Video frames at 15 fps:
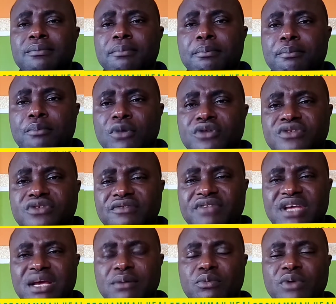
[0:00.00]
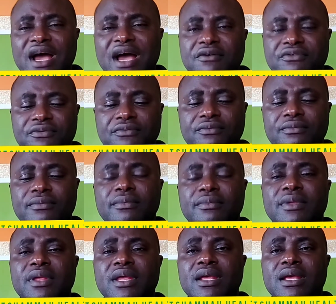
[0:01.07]
most of them we have
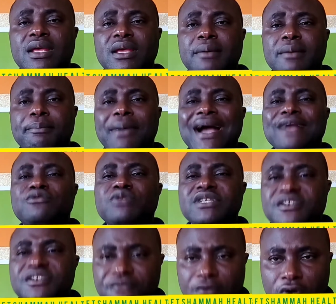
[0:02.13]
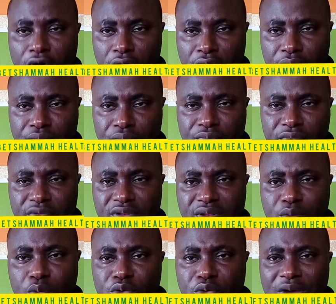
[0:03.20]
by 24. The
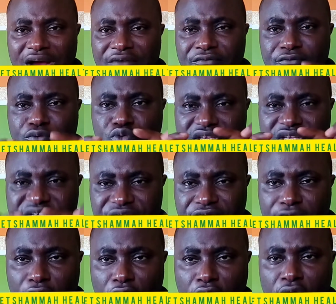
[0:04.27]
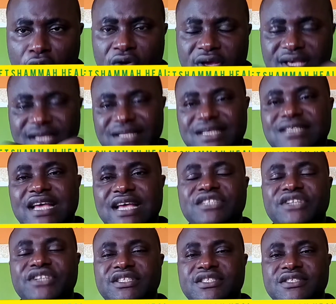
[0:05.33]
one you have 24 in a
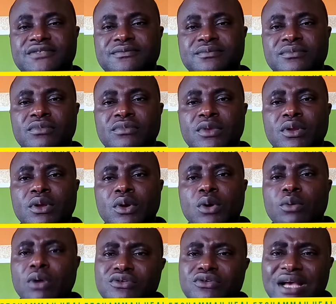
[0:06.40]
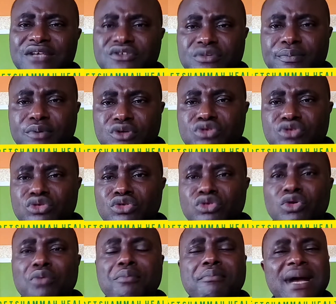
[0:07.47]
sachet. What you are supposed to do, no
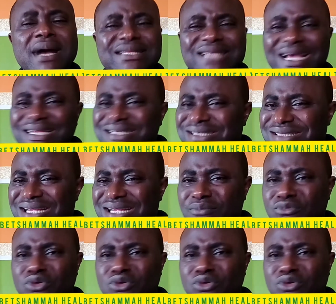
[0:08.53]
matter the name, no